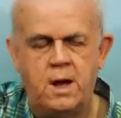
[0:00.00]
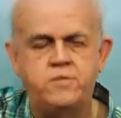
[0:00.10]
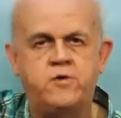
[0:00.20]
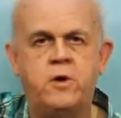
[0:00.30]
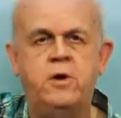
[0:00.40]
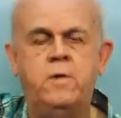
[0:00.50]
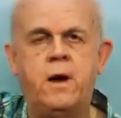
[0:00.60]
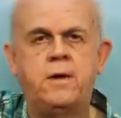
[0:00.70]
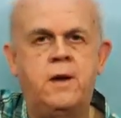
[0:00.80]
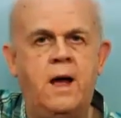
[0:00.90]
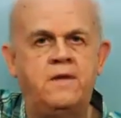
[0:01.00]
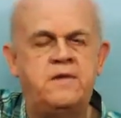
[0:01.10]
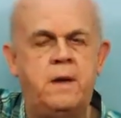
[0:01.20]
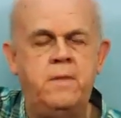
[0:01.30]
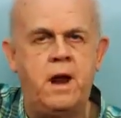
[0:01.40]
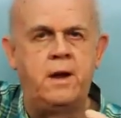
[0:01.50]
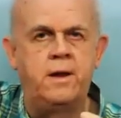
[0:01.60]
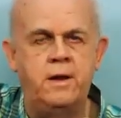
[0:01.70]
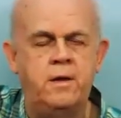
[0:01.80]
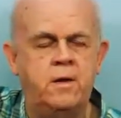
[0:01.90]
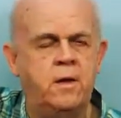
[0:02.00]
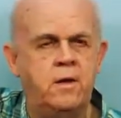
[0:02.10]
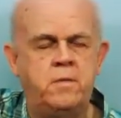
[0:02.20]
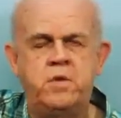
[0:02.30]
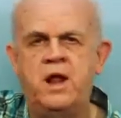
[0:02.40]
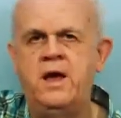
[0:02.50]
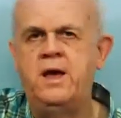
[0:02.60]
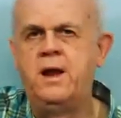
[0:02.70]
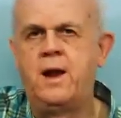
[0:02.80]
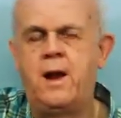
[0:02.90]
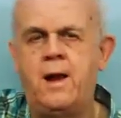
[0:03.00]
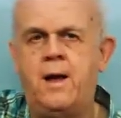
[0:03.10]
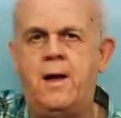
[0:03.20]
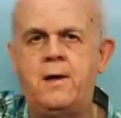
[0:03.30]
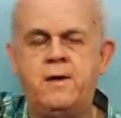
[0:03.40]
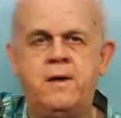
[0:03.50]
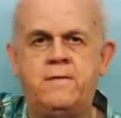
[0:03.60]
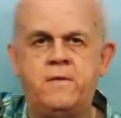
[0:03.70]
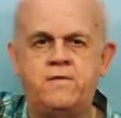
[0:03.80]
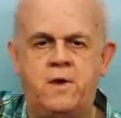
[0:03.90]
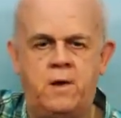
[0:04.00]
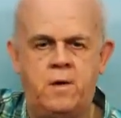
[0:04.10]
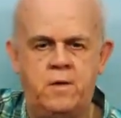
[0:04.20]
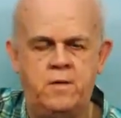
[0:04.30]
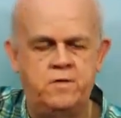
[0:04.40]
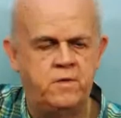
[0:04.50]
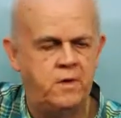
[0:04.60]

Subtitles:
I'm sure you recognize that melody. Played in a lot of different songs.